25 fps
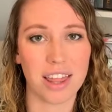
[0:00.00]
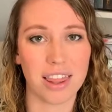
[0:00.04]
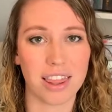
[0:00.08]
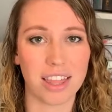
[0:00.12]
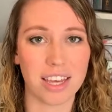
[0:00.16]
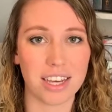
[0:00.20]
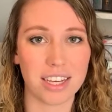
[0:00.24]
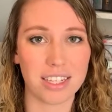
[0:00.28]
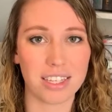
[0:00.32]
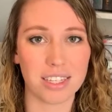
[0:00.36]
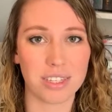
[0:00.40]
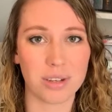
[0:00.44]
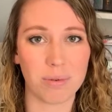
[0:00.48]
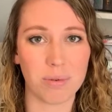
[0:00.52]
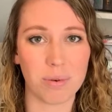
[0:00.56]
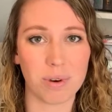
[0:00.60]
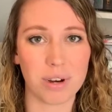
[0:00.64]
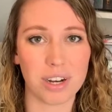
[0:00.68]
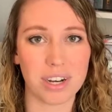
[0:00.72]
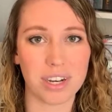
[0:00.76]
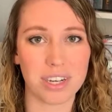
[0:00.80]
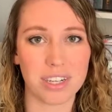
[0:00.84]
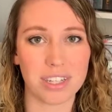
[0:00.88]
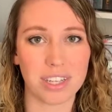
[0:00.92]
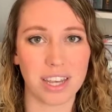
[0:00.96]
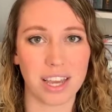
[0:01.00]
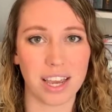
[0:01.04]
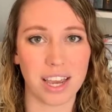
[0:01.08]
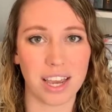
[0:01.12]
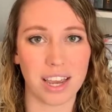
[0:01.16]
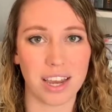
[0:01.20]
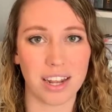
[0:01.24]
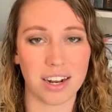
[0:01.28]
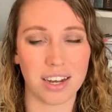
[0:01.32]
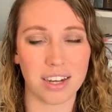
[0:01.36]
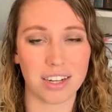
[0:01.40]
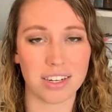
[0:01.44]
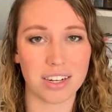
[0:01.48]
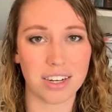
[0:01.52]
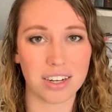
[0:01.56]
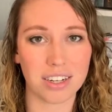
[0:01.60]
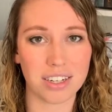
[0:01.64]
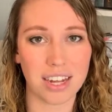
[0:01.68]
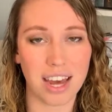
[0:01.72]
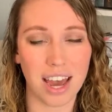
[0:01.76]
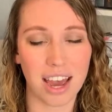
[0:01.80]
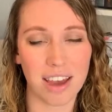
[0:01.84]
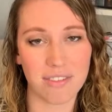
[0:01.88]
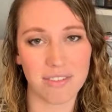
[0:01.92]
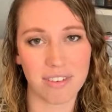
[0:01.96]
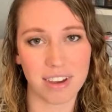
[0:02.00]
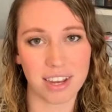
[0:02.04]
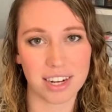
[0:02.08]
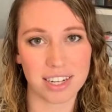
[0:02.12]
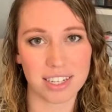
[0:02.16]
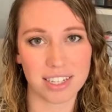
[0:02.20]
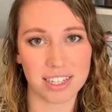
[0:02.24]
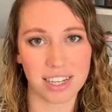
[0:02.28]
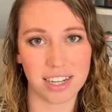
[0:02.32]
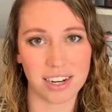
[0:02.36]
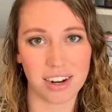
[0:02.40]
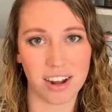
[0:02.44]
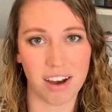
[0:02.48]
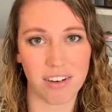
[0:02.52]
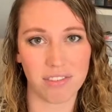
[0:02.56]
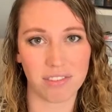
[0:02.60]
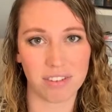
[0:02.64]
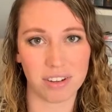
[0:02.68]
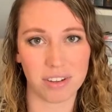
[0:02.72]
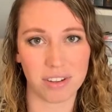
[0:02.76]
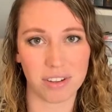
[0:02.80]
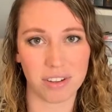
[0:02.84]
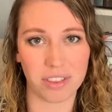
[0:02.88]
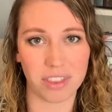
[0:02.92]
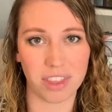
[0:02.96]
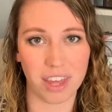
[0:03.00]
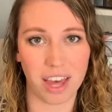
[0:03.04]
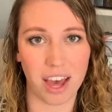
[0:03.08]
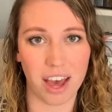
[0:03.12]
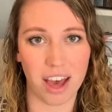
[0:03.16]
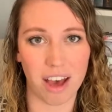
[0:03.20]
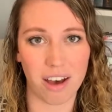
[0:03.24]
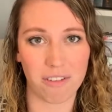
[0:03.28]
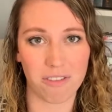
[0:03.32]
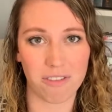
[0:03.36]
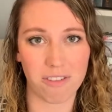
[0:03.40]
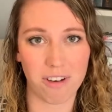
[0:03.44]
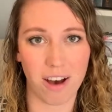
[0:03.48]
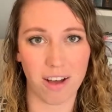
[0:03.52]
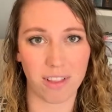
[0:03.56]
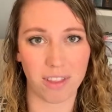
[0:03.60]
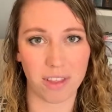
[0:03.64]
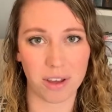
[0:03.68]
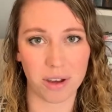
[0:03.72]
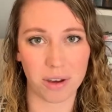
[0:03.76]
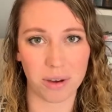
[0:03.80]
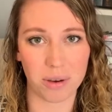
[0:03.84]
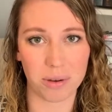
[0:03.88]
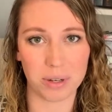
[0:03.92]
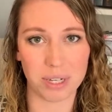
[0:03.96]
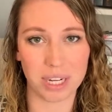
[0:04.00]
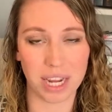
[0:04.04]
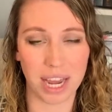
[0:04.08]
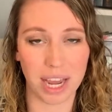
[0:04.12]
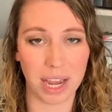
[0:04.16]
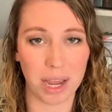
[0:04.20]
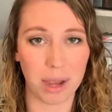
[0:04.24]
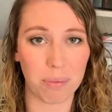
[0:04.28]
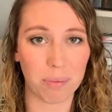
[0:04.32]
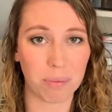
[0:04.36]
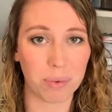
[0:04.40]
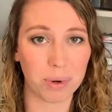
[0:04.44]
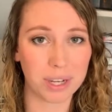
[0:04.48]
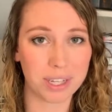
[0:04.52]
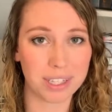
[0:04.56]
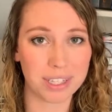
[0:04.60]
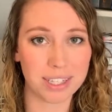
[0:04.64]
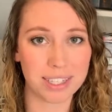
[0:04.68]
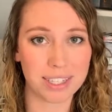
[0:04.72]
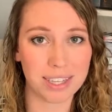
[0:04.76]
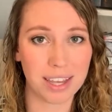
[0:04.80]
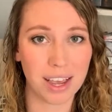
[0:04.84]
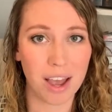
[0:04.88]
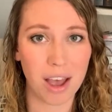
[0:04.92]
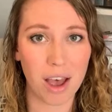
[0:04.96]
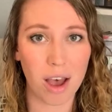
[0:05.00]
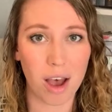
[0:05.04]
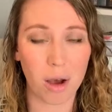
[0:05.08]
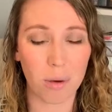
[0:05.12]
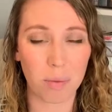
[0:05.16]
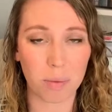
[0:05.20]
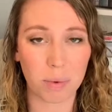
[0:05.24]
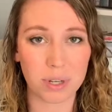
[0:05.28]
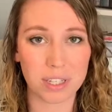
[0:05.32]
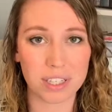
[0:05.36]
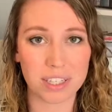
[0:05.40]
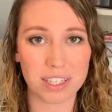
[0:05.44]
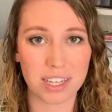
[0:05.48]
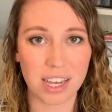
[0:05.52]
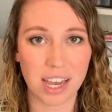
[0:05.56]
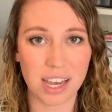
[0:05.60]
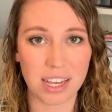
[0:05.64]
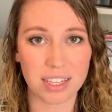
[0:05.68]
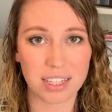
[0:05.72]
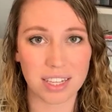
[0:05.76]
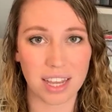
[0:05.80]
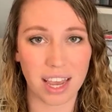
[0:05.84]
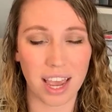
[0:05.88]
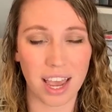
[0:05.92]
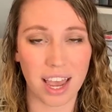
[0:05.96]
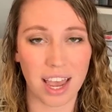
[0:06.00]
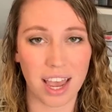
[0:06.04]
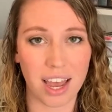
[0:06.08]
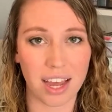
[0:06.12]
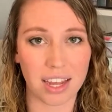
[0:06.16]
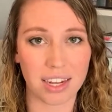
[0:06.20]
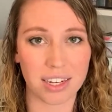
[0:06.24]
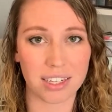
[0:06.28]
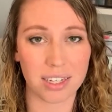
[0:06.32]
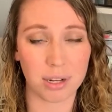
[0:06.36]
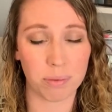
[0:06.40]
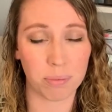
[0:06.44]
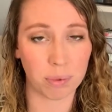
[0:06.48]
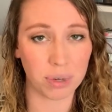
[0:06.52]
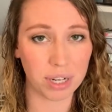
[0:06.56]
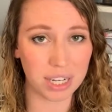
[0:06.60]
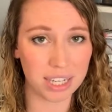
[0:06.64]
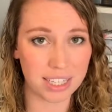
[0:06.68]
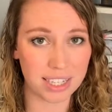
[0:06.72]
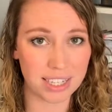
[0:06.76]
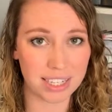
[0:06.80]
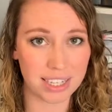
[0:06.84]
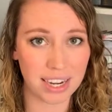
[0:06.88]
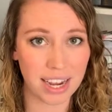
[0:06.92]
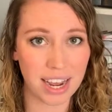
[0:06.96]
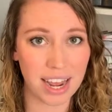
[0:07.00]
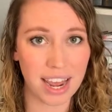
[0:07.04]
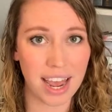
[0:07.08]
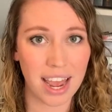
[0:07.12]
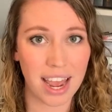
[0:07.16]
This was an adult high fantasy novel that followed a prince, a princess, and a priest,